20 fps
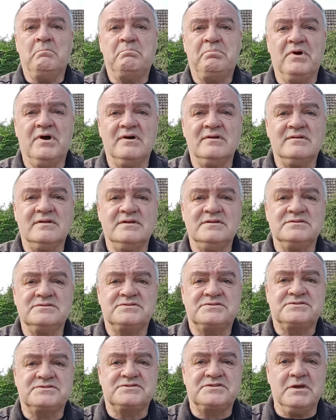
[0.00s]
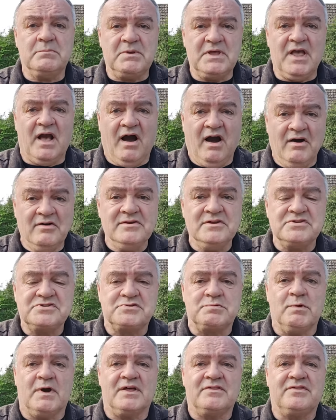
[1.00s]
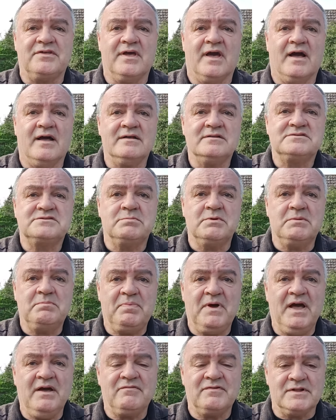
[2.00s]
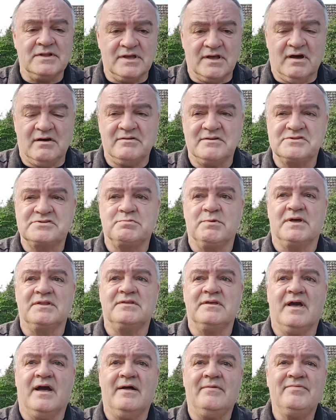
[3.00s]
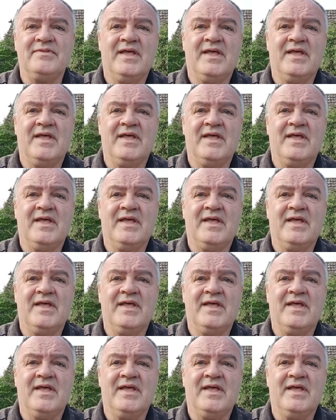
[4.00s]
But to be honest with you, to be perfectly honest with you,